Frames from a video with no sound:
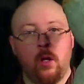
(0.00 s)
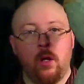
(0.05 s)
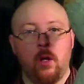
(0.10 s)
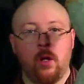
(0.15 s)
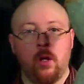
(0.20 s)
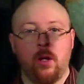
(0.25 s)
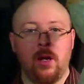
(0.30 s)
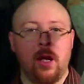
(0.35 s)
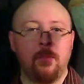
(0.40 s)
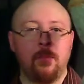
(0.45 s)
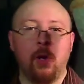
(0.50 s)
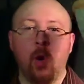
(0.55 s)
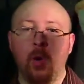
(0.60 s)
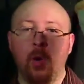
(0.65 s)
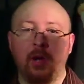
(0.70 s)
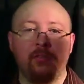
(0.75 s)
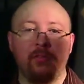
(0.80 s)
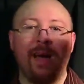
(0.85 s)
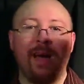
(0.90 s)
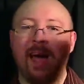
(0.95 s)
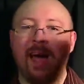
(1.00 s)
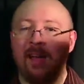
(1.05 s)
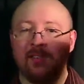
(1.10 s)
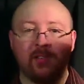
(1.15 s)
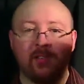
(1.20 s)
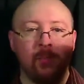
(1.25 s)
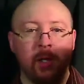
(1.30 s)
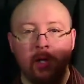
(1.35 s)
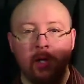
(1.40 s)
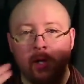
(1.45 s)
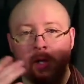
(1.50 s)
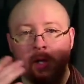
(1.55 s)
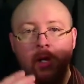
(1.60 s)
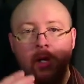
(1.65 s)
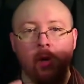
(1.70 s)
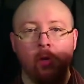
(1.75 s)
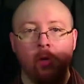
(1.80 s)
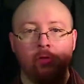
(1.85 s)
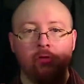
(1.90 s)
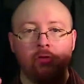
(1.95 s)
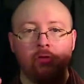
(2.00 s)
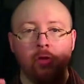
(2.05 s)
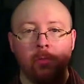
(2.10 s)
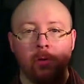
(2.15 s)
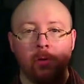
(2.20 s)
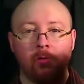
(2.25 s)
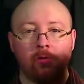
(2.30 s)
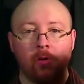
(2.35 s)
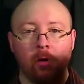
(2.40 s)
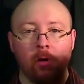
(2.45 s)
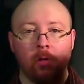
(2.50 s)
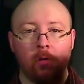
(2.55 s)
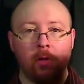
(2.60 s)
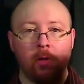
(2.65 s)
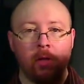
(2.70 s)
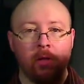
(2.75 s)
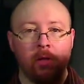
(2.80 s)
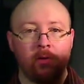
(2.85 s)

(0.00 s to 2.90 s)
I'm going fast, but you can go super slow with it.